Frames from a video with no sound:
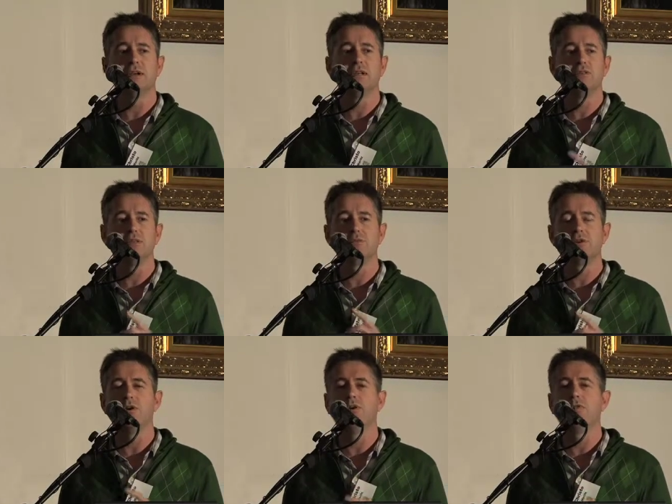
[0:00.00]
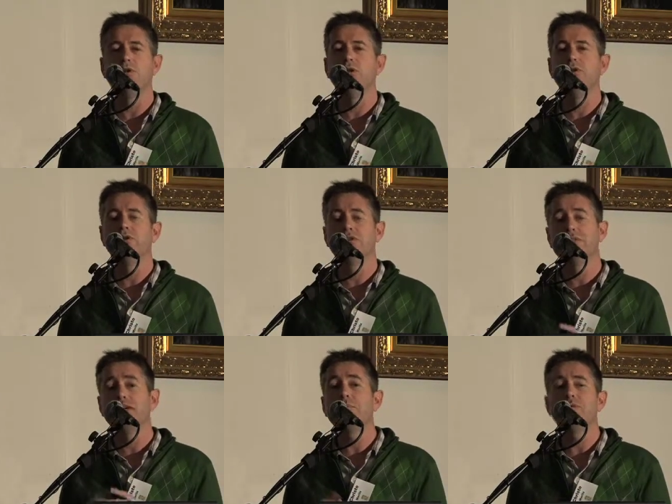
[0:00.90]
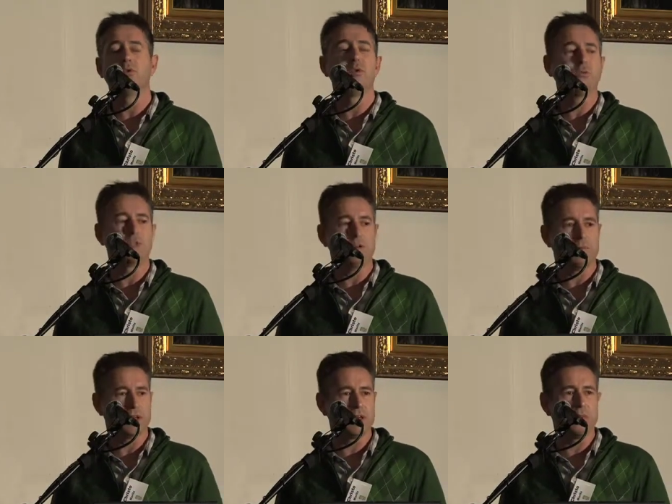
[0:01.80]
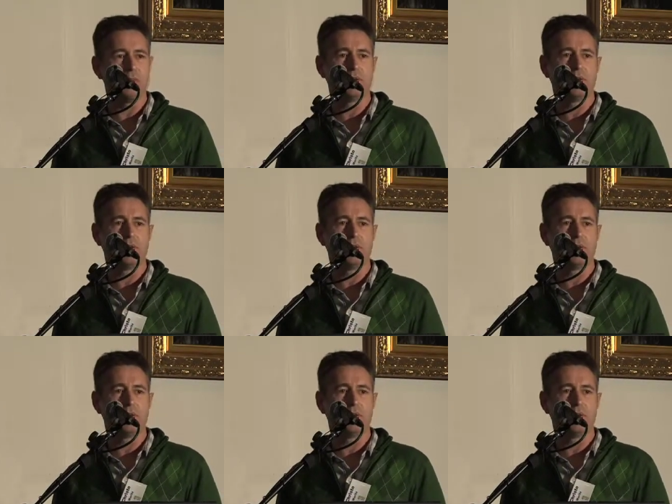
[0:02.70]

in terms of the type of audience that will pick it up.